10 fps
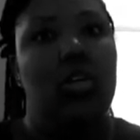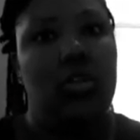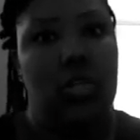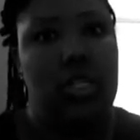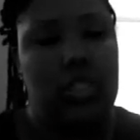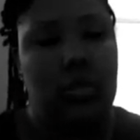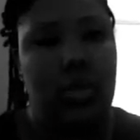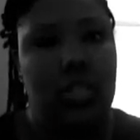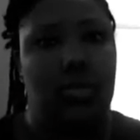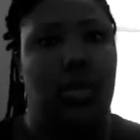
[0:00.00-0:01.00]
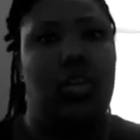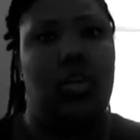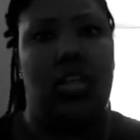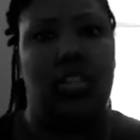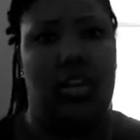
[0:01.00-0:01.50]
you didn't speak to me and
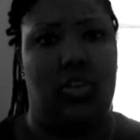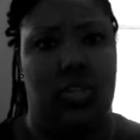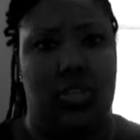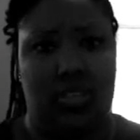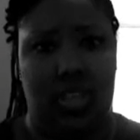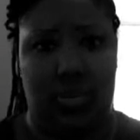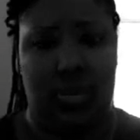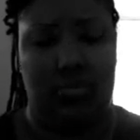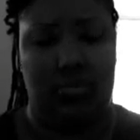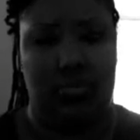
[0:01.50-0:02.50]
you acted like you didn't see me.